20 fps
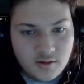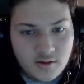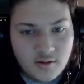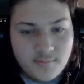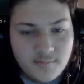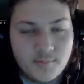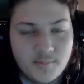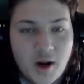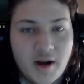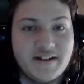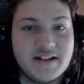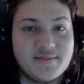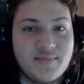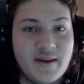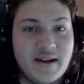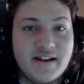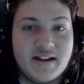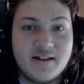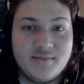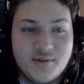Mind is
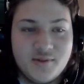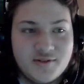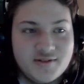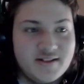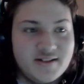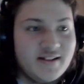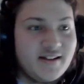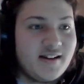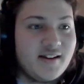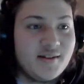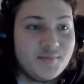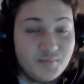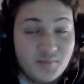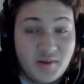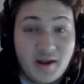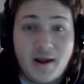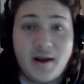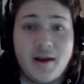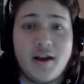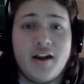making music.
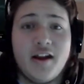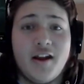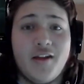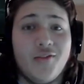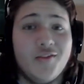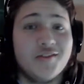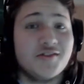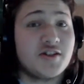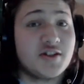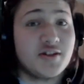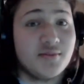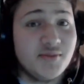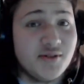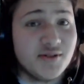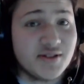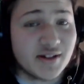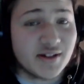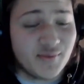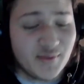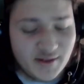And this is a
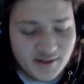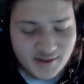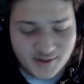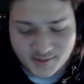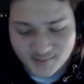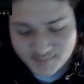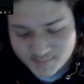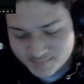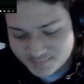music video.